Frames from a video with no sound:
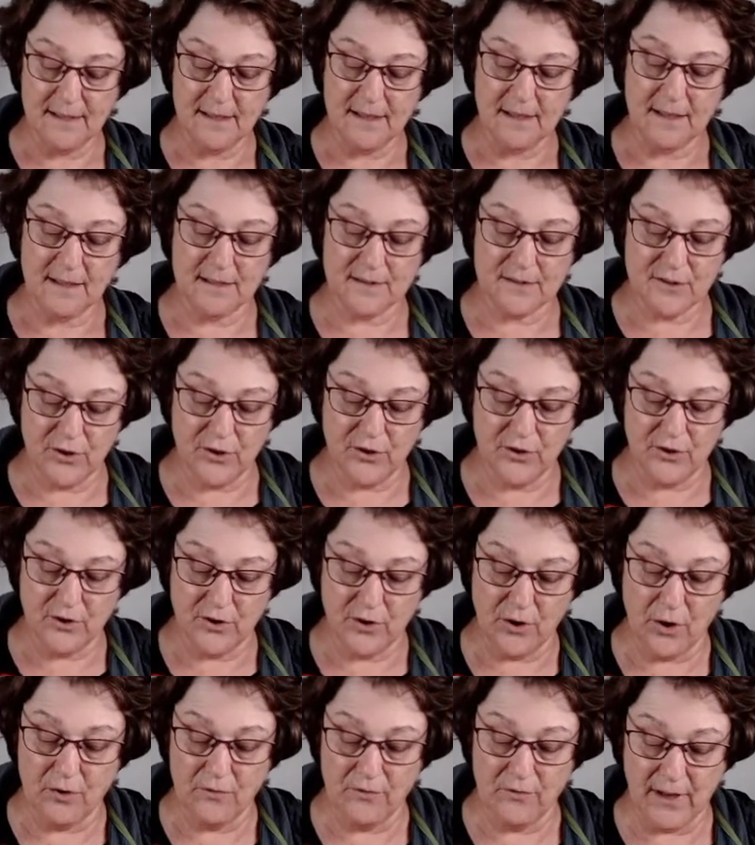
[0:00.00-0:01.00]
I'll turn it
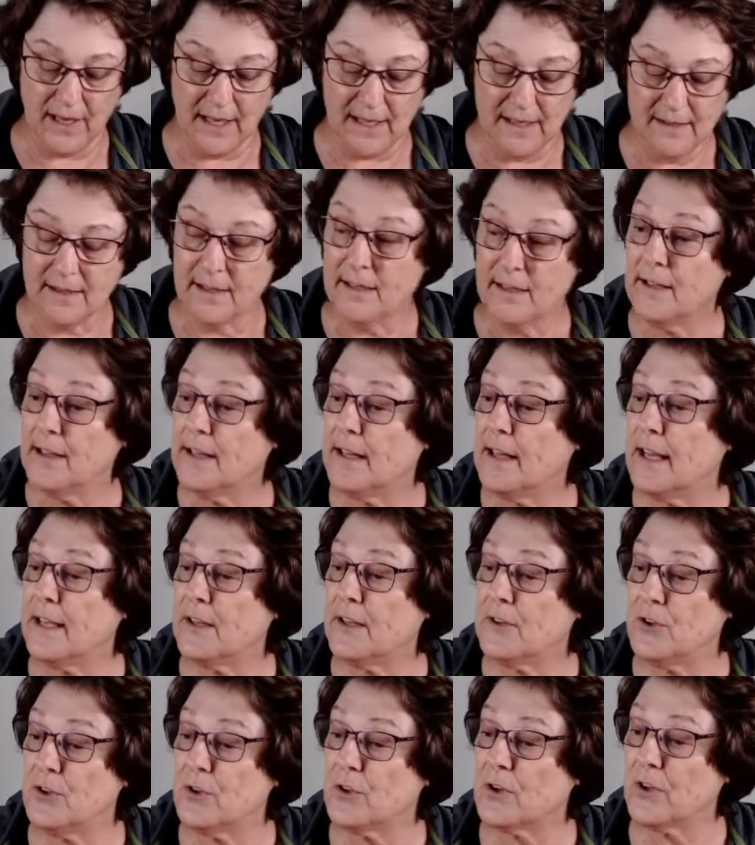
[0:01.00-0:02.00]
over
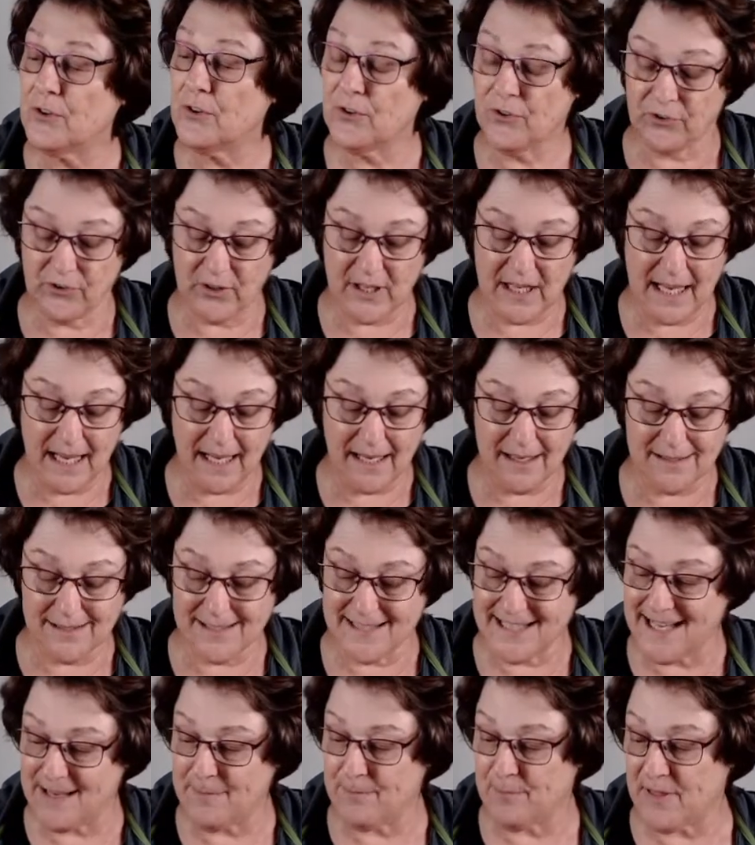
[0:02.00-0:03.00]
and you can see how
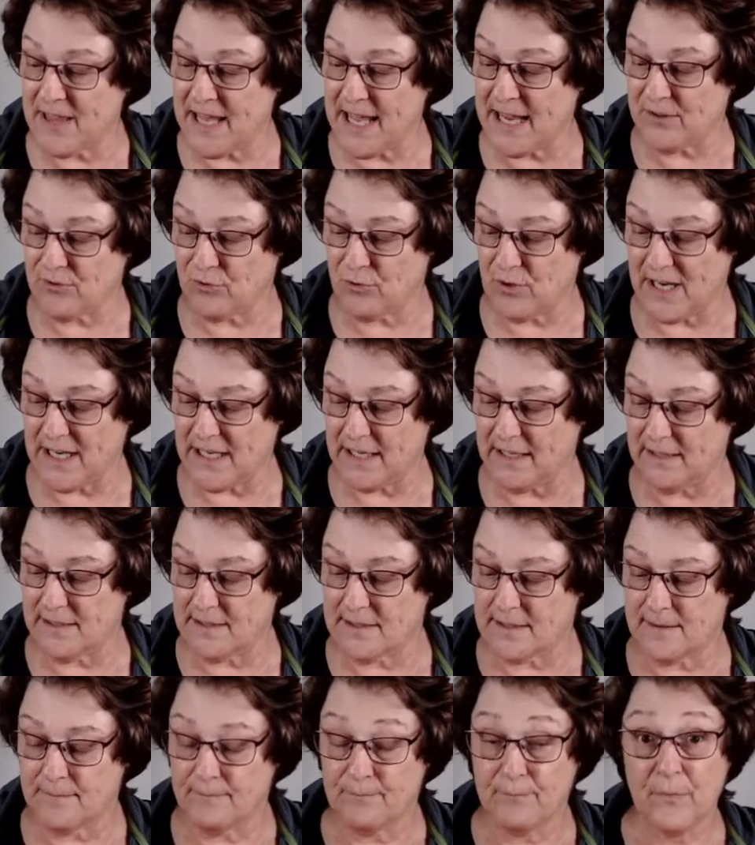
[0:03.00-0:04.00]
deep that red
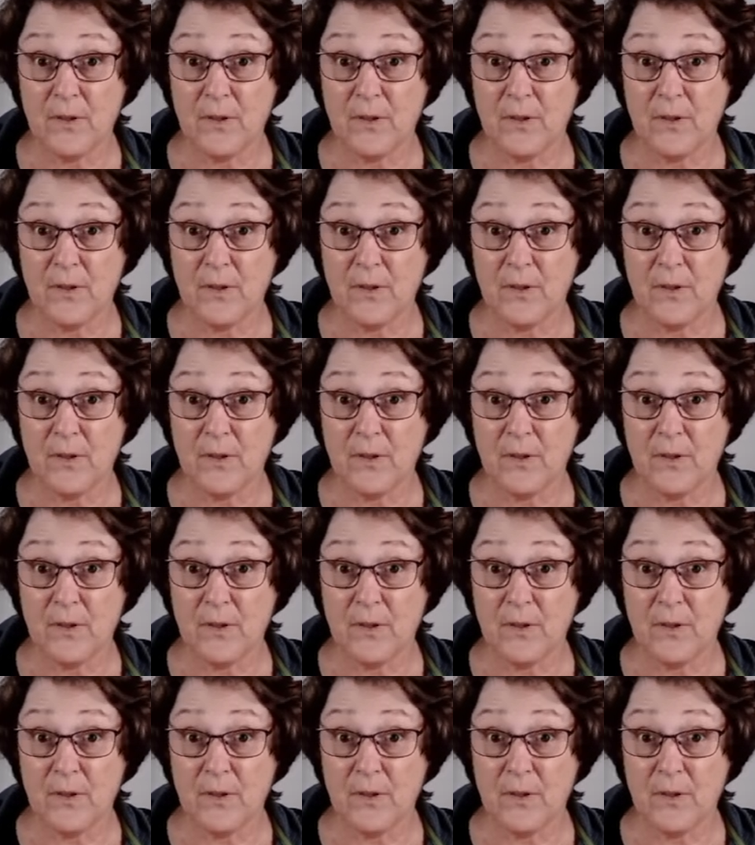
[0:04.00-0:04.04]
is.